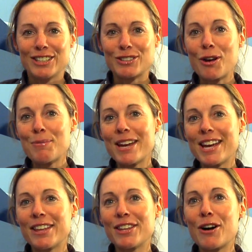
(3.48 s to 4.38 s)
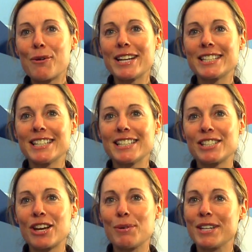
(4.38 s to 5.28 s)
So I'm here at the RA Dinghy
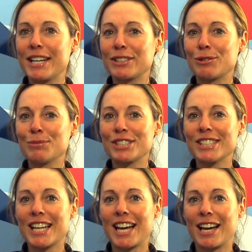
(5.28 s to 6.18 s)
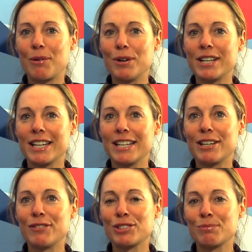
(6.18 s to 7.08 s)
Show with Nick Thompson, and we're going to
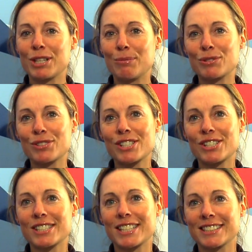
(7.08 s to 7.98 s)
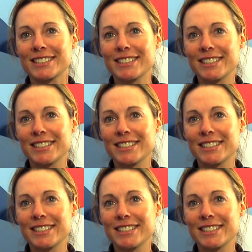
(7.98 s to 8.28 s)
give you some tips on starting.